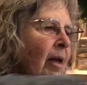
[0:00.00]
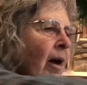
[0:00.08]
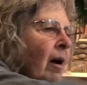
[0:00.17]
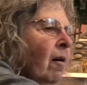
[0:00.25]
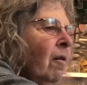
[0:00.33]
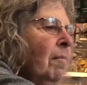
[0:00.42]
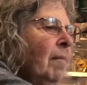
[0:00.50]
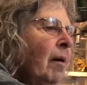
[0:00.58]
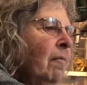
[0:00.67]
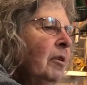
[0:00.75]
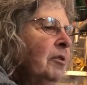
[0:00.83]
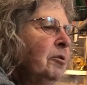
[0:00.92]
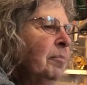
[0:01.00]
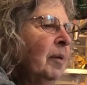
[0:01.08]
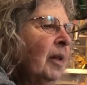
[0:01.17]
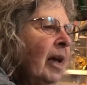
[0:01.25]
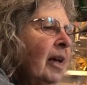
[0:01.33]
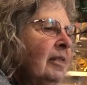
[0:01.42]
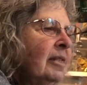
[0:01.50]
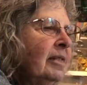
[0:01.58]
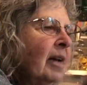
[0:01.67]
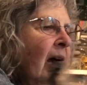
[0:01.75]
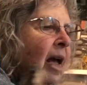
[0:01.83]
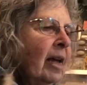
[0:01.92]
Oh, my winter plants
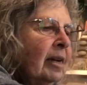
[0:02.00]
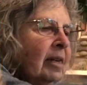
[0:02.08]
died.